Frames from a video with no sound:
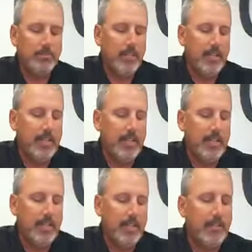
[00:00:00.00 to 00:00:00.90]
Any
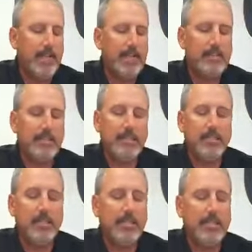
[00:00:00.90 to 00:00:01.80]
financing that you're
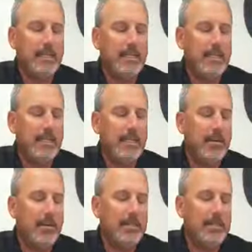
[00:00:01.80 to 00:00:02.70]
going to get, you
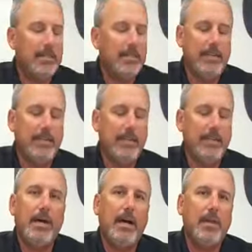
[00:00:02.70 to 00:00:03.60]
identify, and then at the
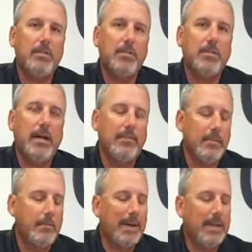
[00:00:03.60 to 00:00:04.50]
bottom you'll have
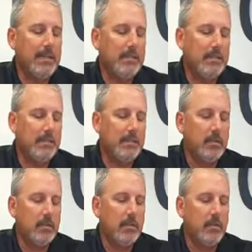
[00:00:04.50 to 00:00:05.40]
the balance to
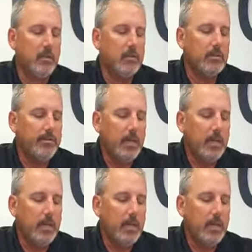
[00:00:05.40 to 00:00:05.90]
close.